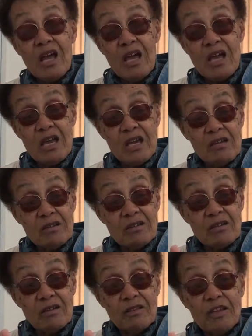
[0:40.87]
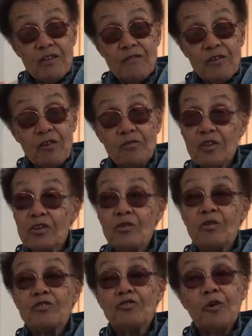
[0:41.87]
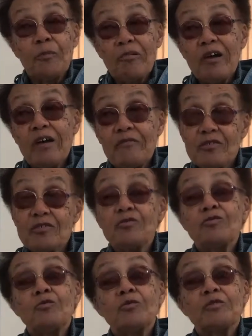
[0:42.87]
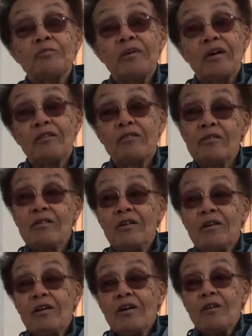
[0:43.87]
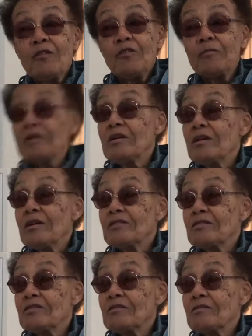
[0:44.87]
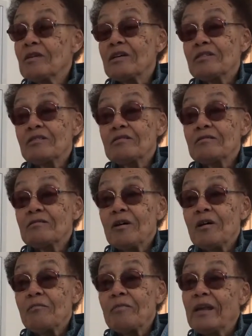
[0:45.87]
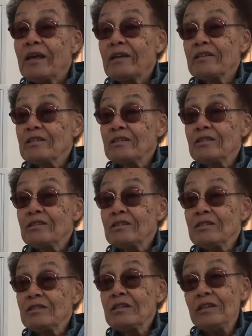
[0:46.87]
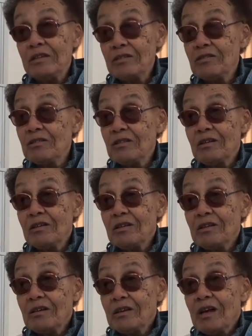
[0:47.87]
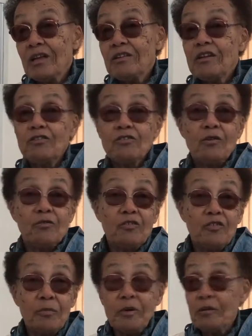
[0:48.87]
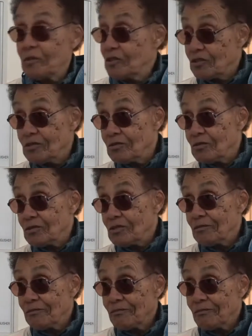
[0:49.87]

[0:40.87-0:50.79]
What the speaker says: And they felt that going to a private school was better for me as a black kid than to go to the public schools.